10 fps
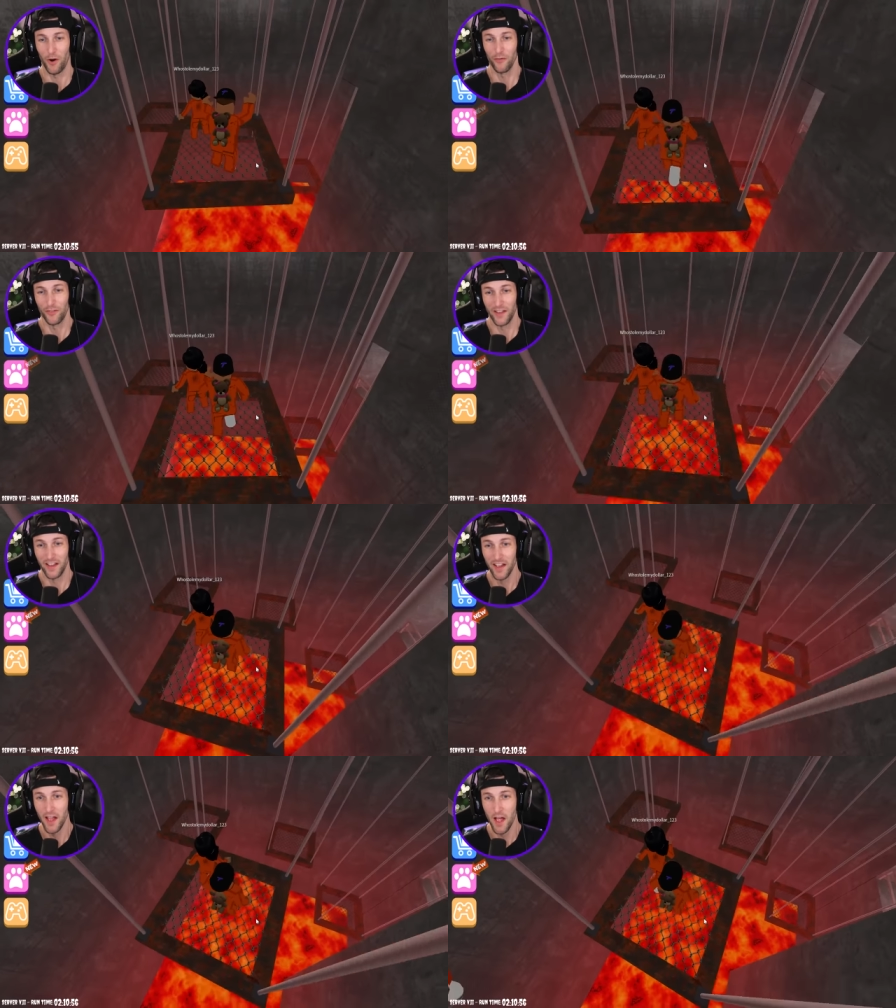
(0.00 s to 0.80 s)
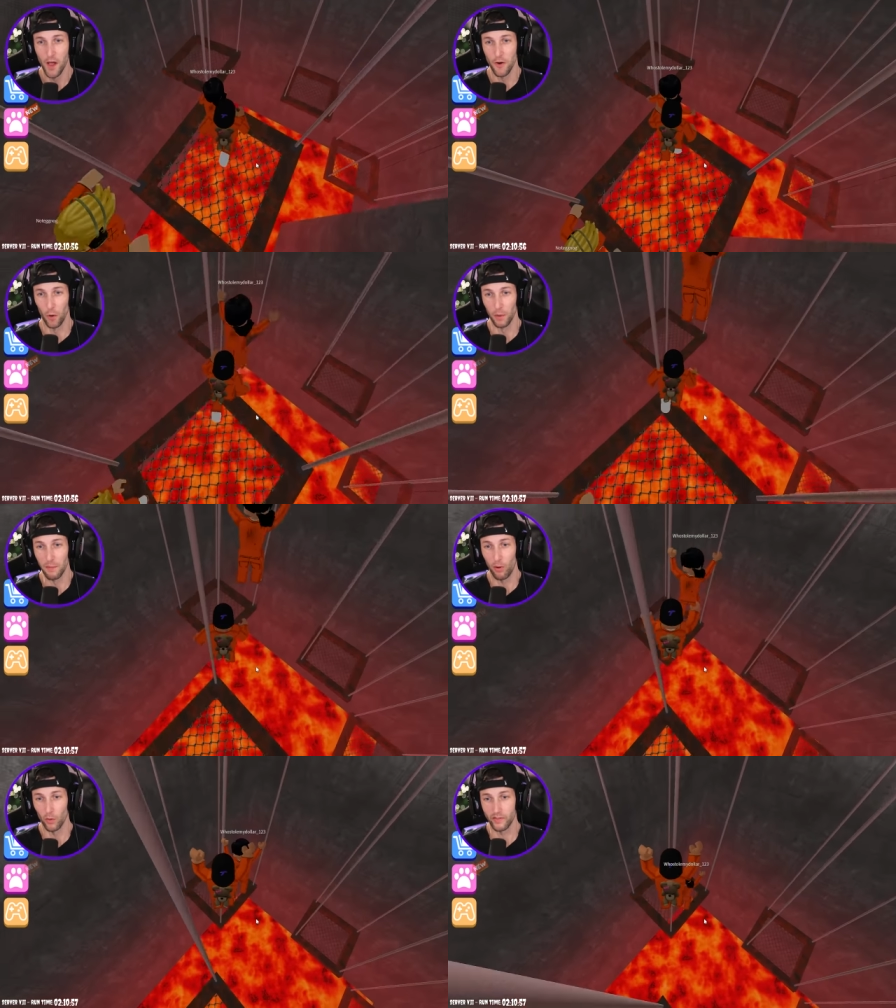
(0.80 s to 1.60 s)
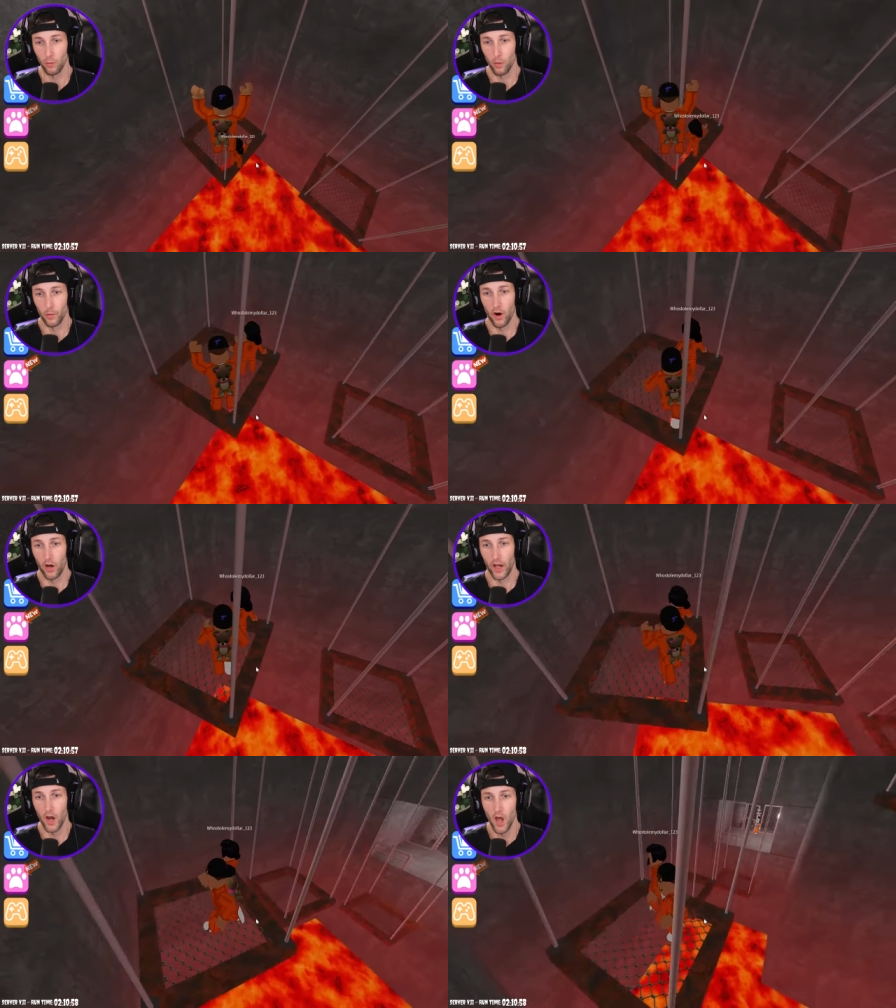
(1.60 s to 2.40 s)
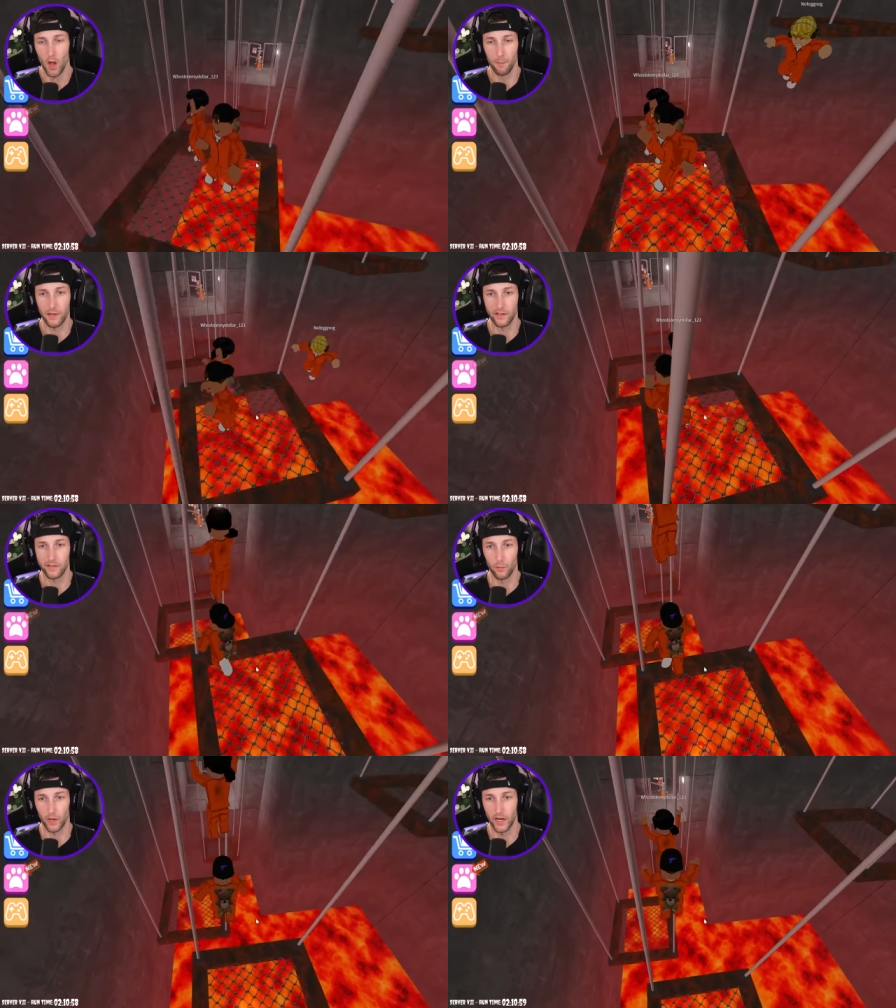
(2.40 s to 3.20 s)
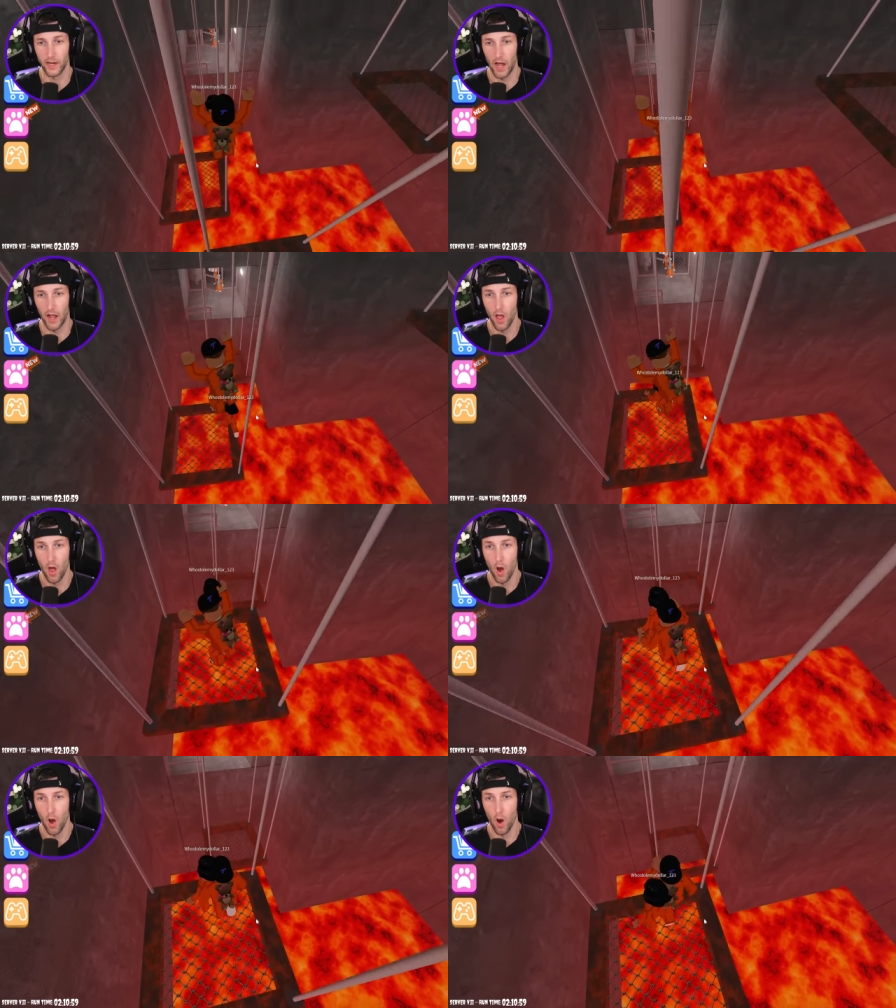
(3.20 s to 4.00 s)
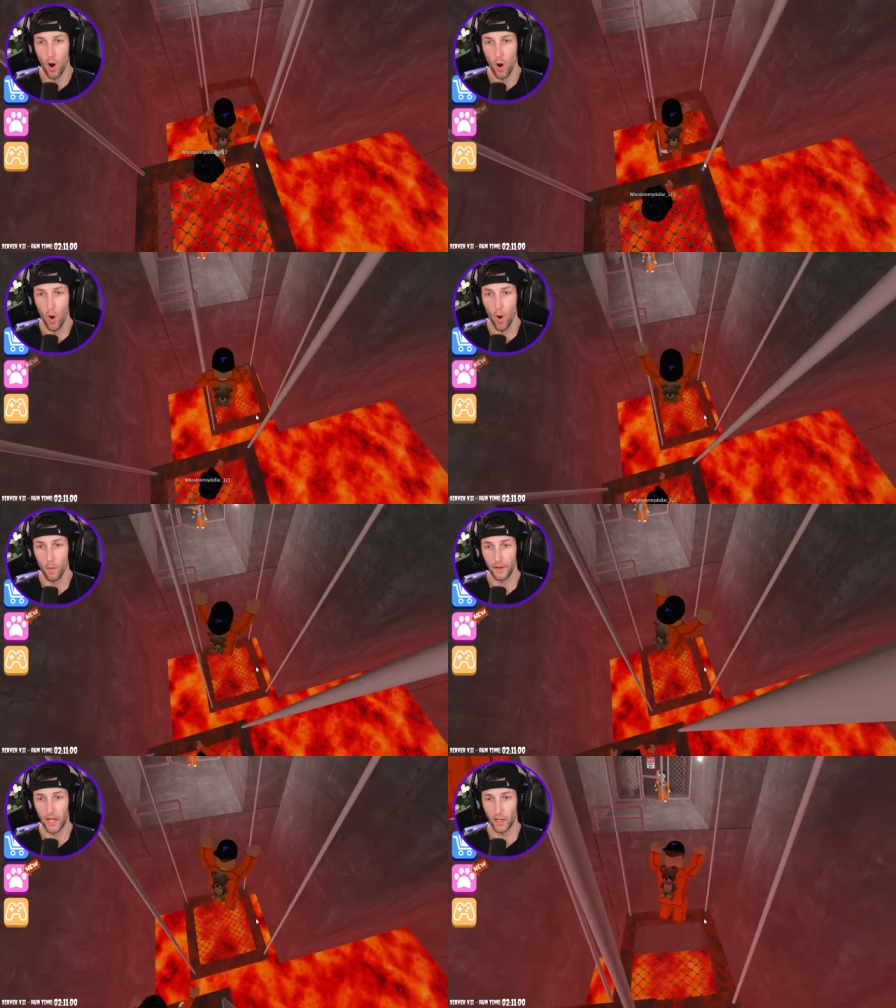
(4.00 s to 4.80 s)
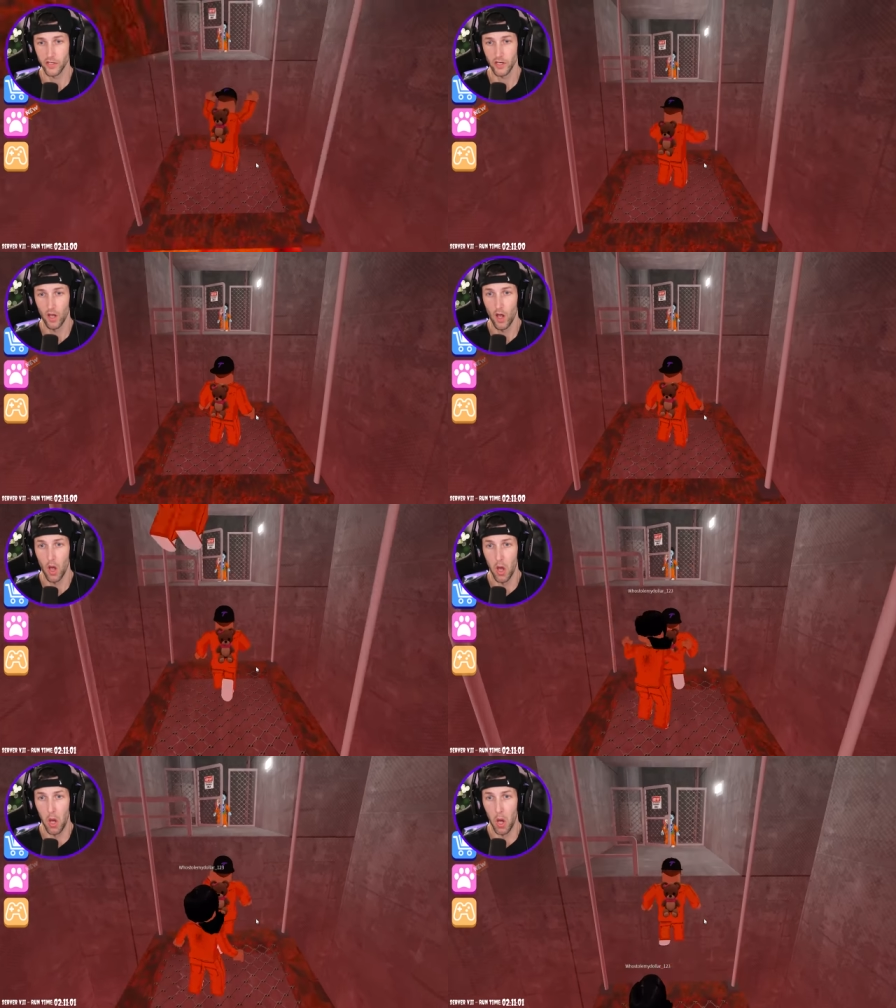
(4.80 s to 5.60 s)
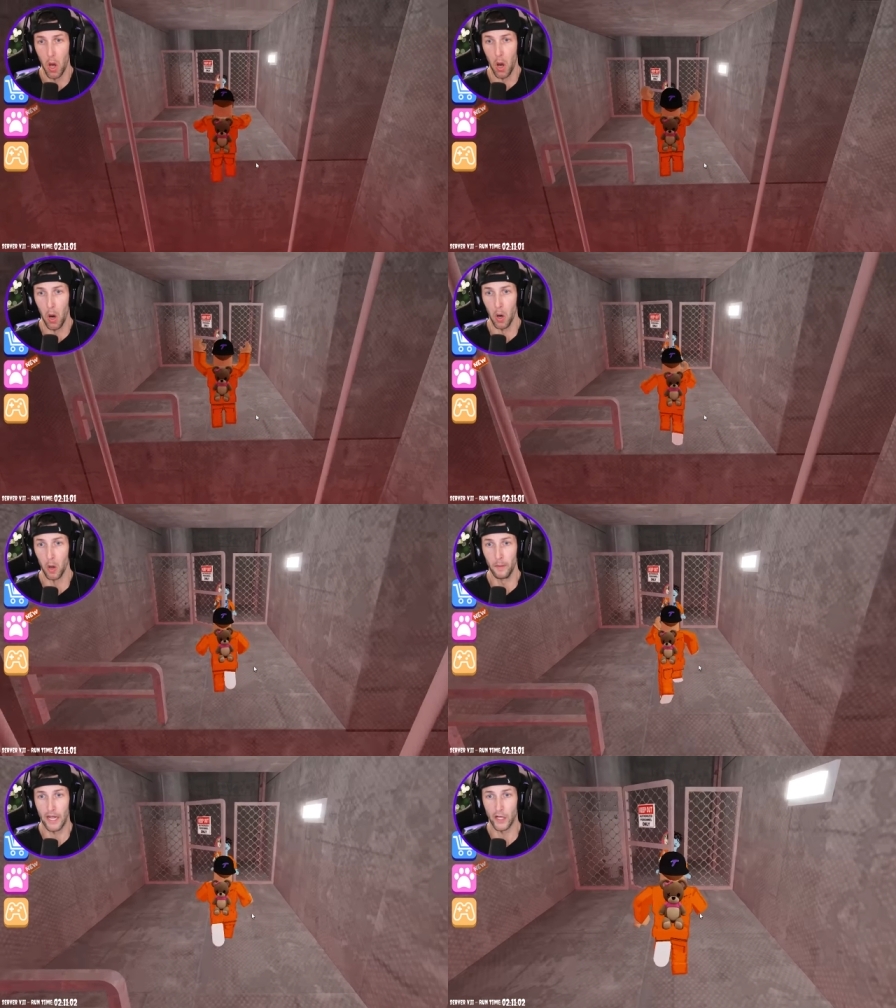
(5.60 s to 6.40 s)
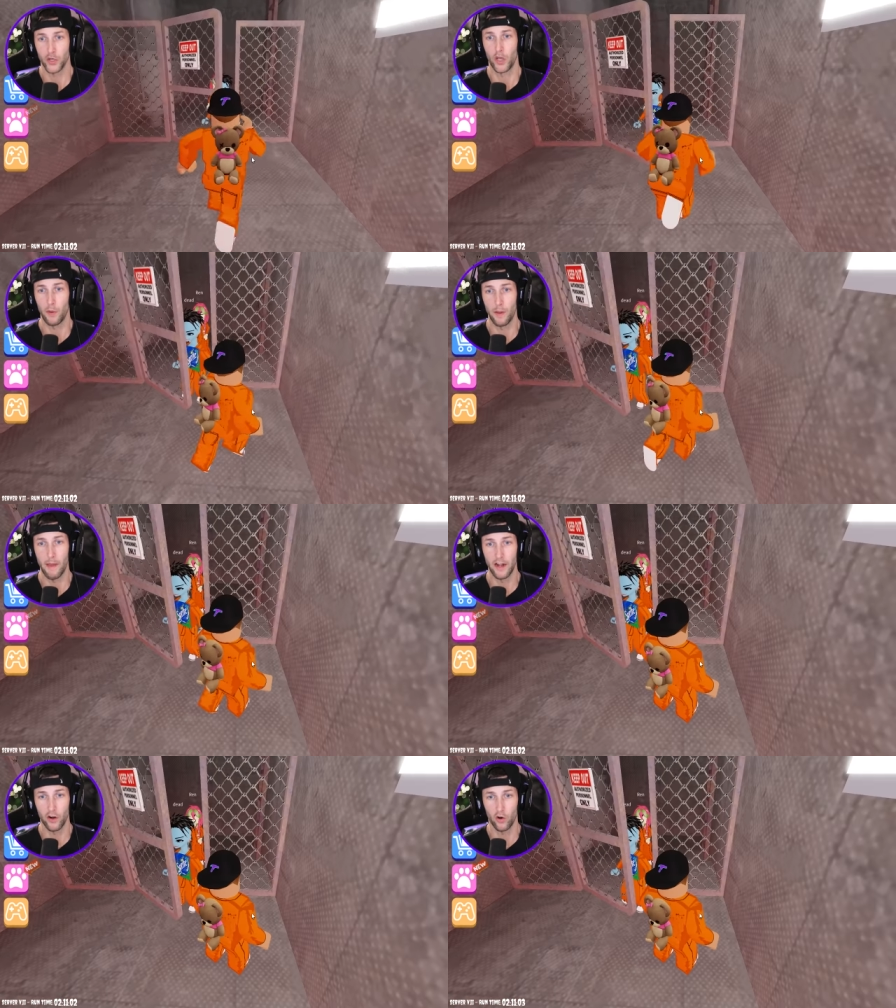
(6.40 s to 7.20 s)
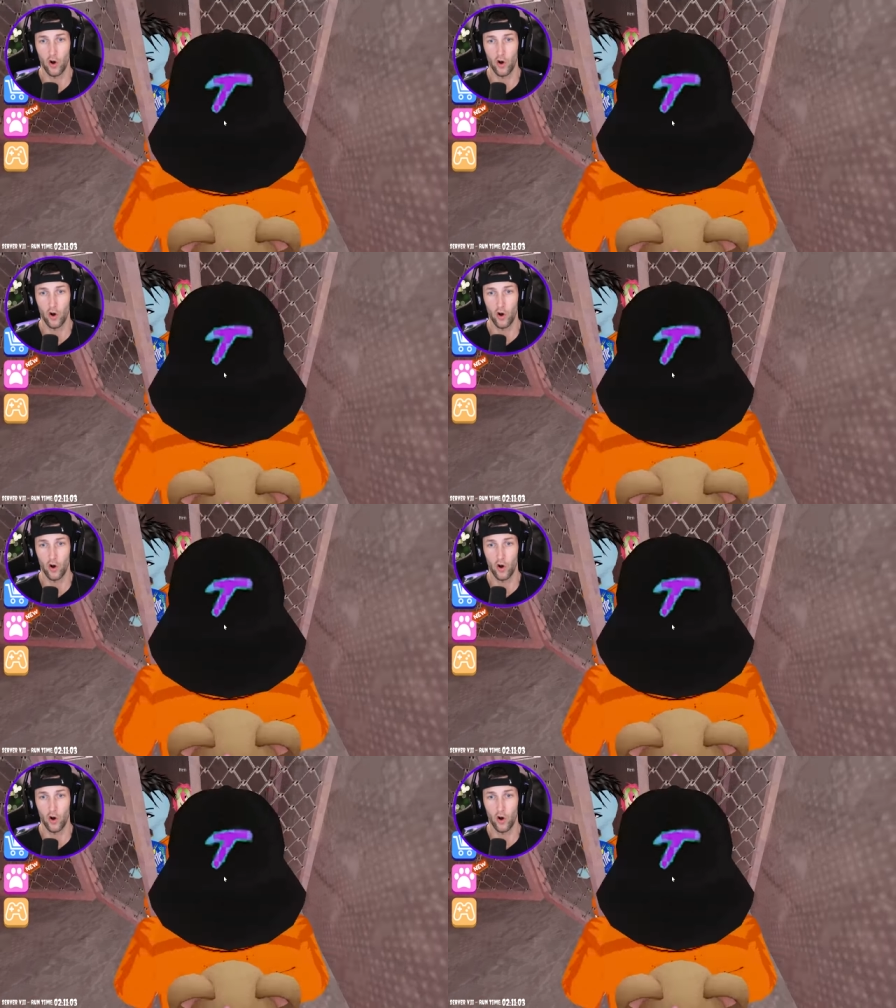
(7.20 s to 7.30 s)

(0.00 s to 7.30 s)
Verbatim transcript: but hopefully nobody pulls it when we're on it because then we're gonna die. Oh my gosh. Oh my gosh. Okay, we made